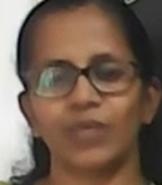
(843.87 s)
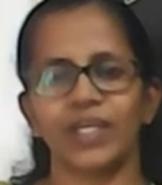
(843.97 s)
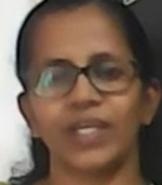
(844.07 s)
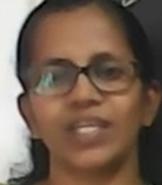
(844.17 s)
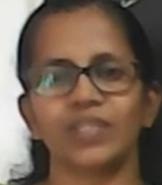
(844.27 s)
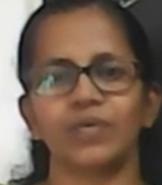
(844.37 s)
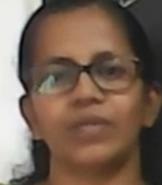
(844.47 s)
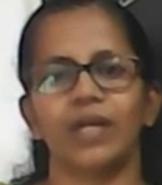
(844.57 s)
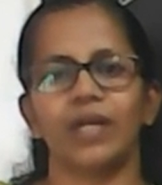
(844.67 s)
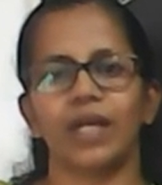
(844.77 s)
When it is
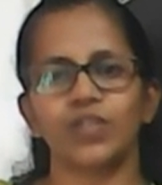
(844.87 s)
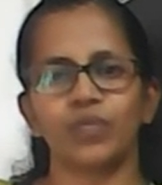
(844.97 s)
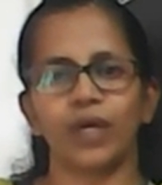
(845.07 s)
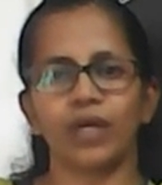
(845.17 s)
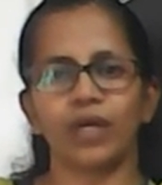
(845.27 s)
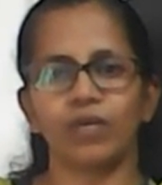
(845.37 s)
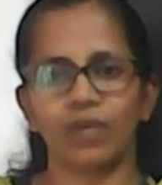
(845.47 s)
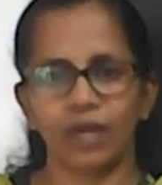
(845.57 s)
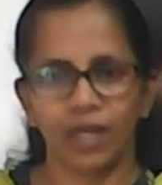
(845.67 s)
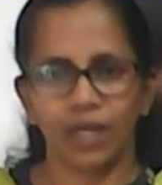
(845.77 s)
asked to find out
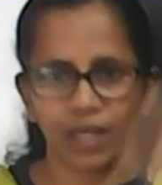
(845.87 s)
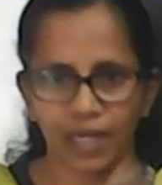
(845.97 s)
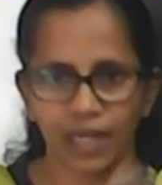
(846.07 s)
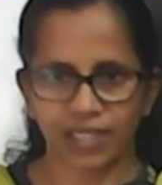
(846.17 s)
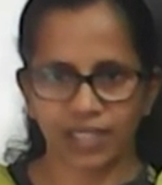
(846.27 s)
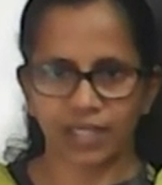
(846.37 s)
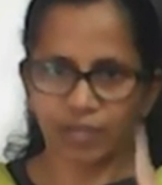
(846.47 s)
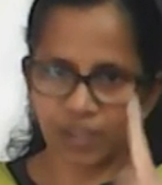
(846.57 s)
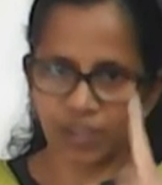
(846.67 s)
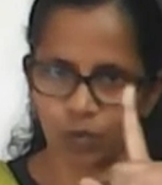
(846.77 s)
less, that
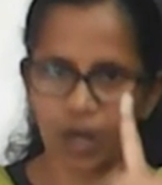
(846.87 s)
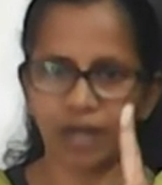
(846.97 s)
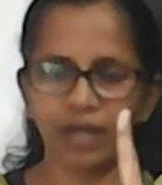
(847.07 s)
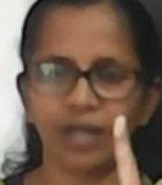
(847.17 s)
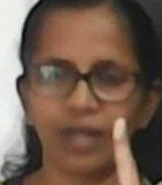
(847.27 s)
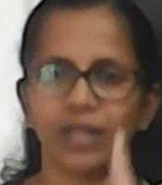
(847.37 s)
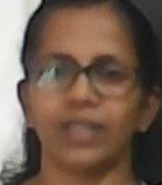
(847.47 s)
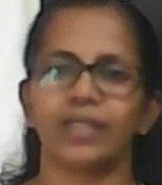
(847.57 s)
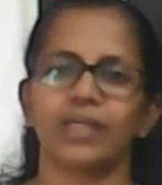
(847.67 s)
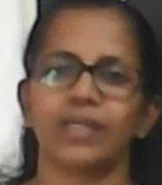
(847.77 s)
means 1,
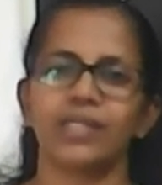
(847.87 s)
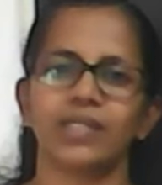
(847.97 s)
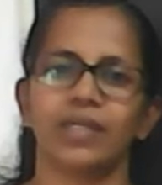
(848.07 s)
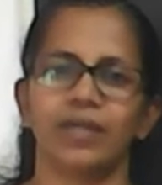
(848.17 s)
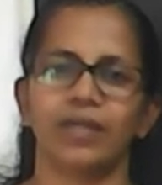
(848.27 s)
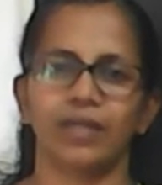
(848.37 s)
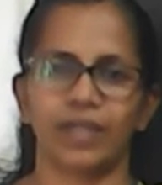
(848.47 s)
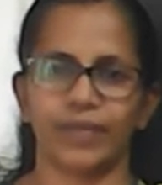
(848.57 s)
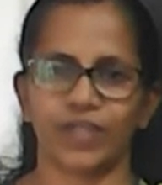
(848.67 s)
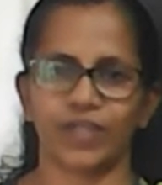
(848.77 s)
it is
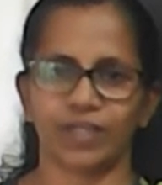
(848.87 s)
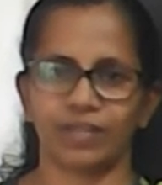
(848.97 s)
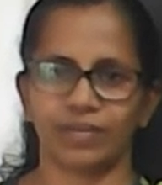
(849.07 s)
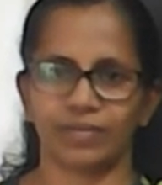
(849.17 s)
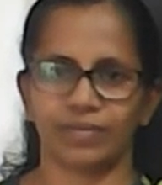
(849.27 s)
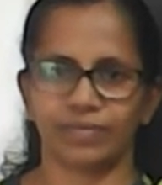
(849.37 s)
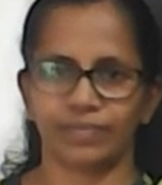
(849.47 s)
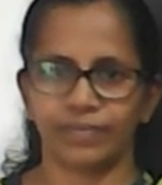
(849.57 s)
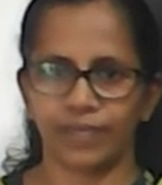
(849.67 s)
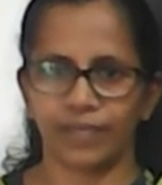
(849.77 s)
division.
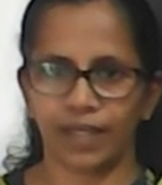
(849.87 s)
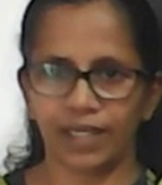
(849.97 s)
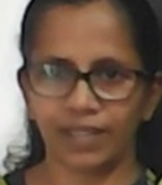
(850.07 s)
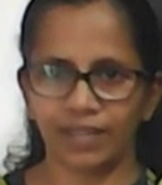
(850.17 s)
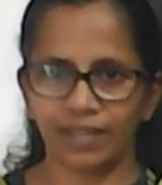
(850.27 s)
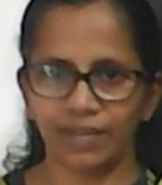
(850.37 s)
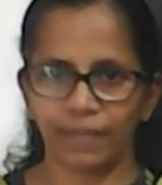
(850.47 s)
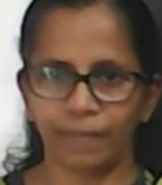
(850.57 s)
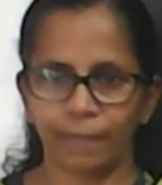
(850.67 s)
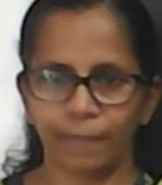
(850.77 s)
Clear?
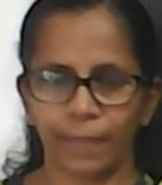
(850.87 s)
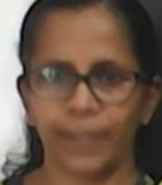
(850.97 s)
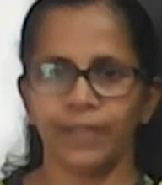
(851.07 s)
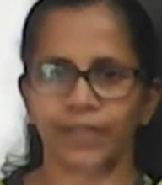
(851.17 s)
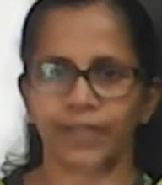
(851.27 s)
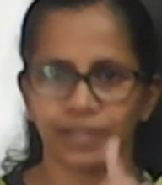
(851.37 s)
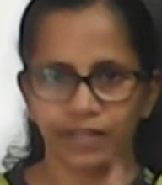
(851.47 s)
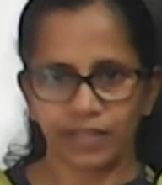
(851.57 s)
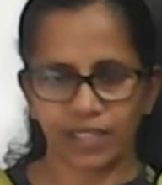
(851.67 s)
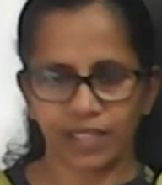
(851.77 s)

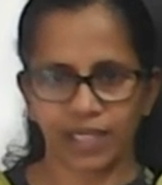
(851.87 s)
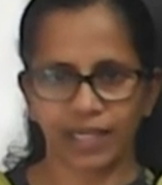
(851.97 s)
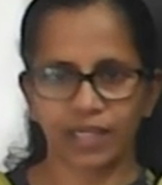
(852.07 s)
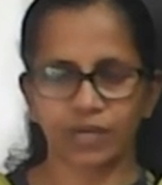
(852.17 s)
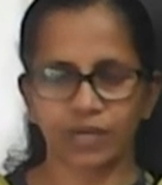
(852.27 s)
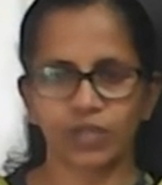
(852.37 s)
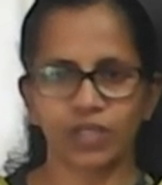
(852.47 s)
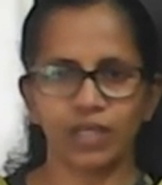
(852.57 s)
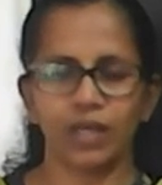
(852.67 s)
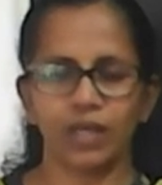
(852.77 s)
Just like in the
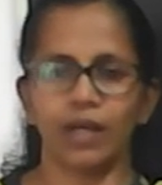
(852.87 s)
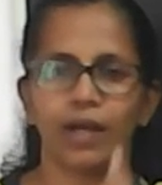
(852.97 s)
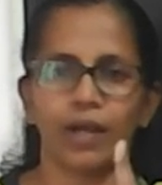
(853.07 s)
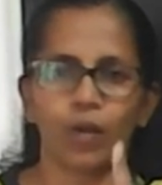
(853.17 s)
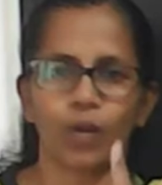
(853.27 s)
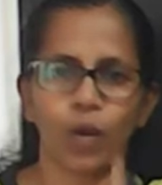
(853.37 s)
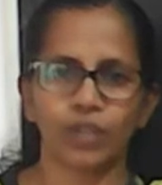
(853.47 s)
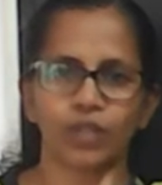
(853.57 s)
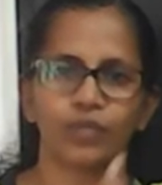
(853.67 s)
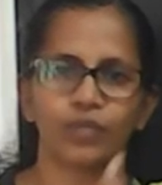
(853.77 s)
question,
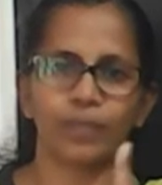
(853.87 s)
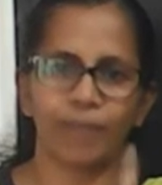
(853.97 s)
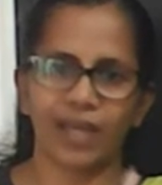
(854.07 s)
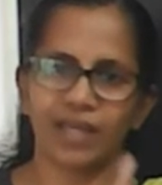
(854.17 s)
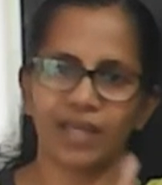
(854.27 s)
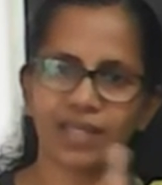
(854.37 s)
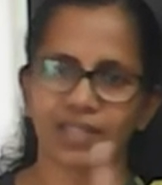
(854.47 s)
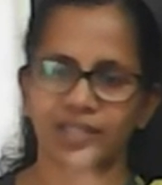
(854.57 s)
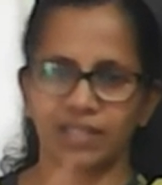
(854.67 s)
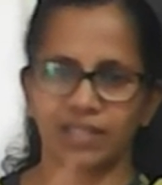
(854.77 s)
cost of a pen is
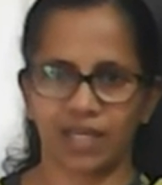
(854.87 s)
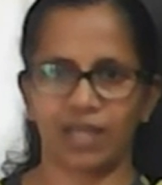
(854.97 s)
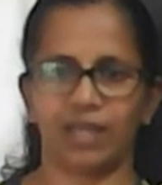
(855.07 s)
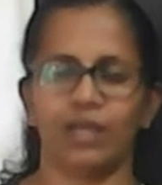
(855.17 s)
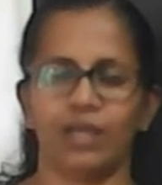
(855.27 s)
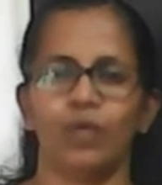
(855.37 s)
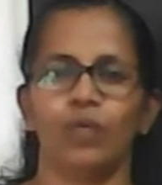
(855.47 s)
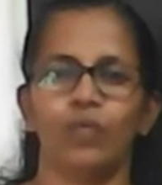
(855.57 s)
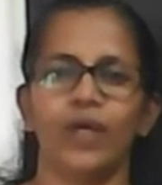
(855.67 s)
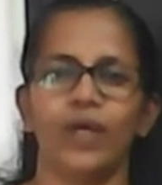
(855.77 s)
10.
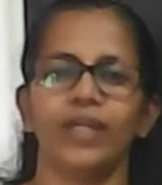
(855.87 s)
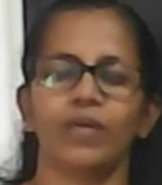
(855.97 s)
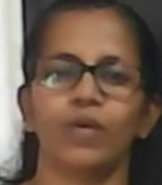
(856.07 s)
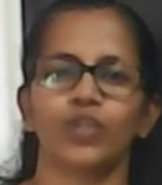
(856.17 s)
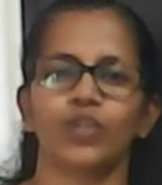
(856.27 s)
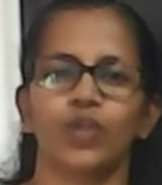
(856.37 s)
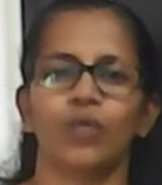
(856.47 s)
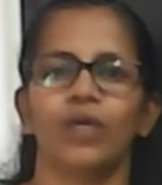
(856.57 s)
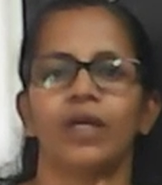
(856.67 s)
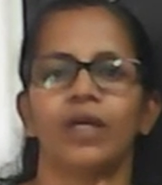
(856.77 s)
Find the cost
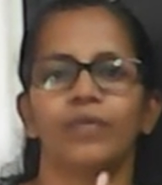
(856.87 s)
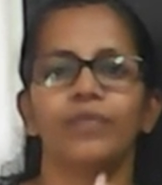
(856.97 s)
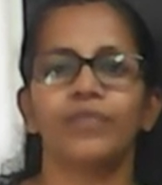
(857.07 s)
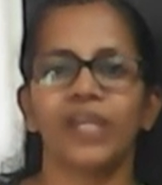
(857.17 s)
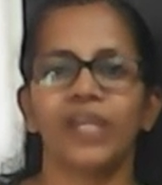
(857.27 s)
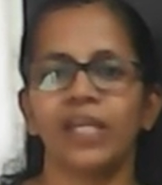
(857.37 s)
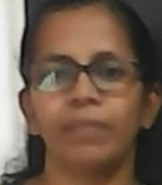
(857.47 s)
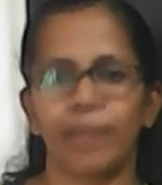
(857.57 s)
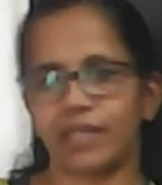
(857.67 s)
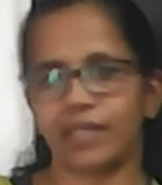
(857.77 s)
of
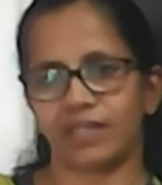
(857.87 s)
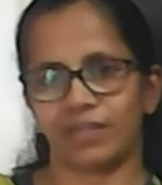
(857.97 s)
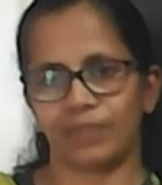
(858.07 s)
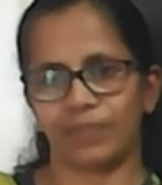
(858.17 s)
15 pens.